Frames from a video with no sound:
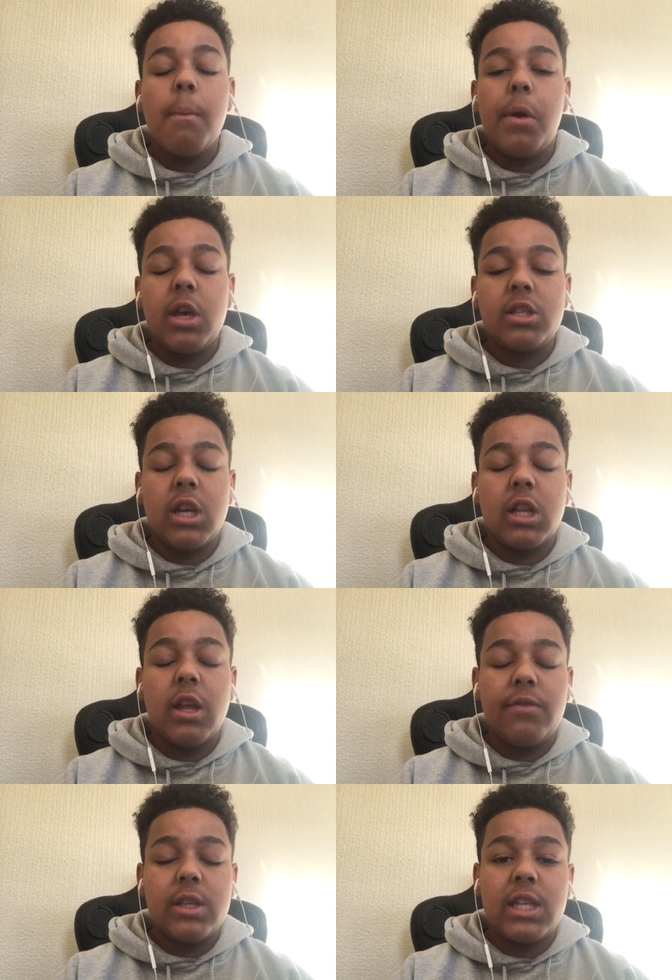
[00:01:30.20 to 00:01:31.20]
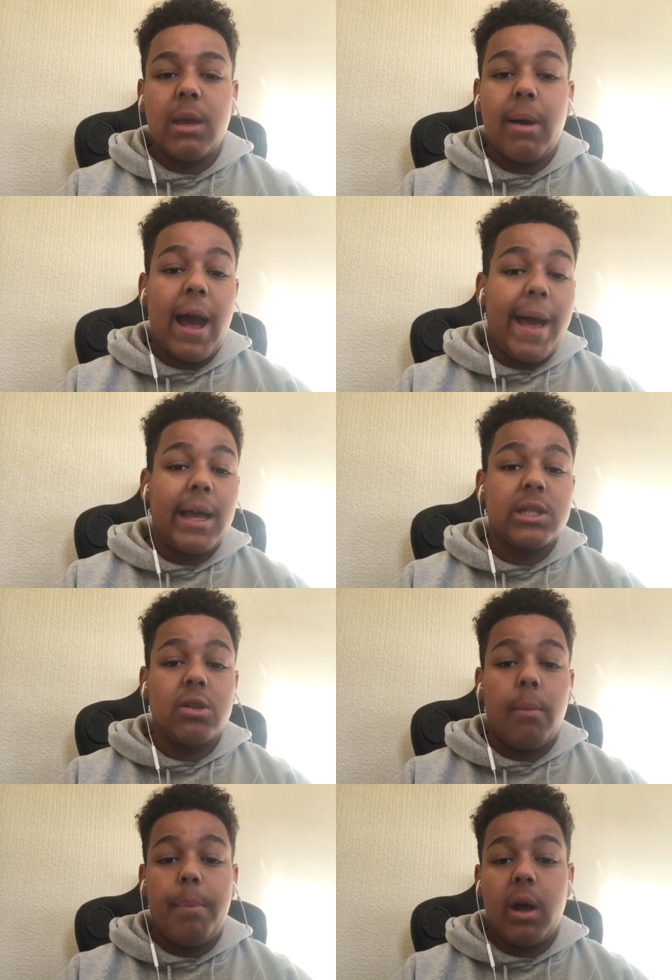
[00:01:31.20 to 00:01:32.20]
Personally, I'd love to see him at
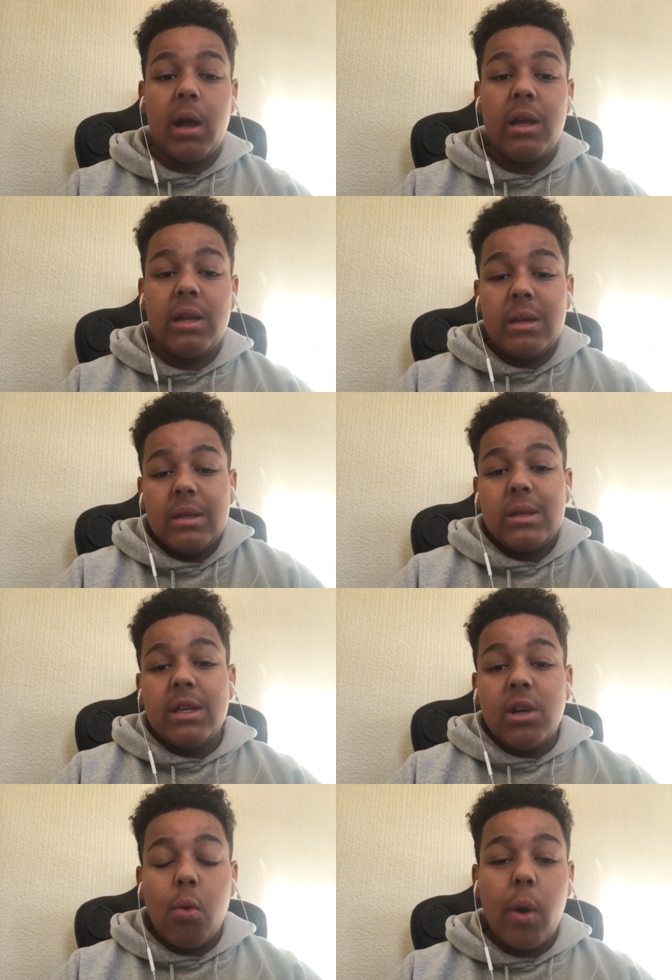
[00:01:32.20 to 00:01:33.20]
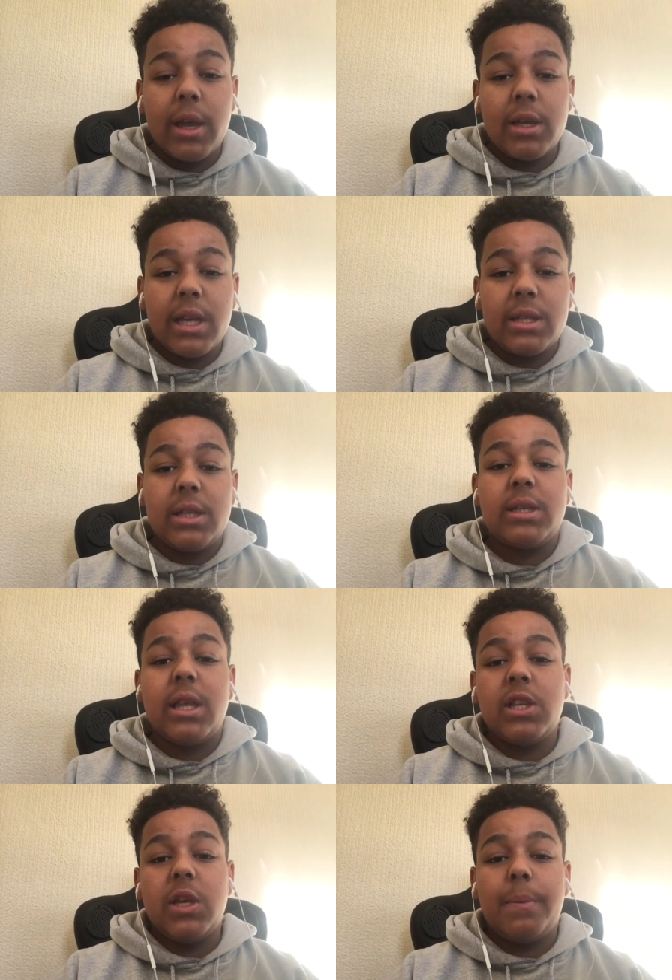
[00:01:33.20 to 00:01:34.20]
Arsenal, but Wenger is a
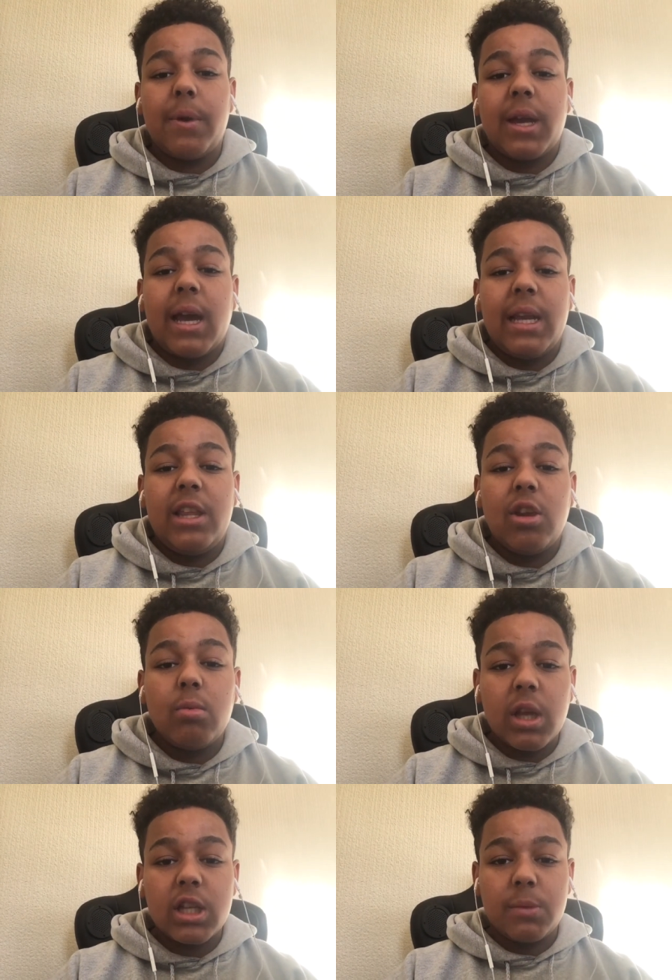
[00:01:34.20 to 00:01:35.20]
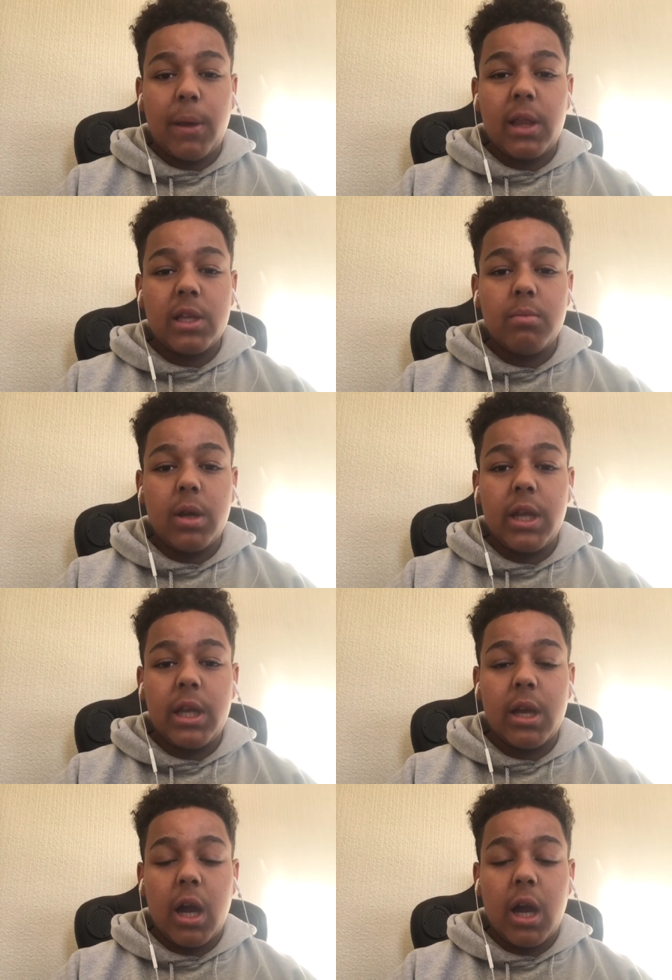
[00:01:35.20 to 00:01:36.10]
stingy prick and he don't like to spend his money.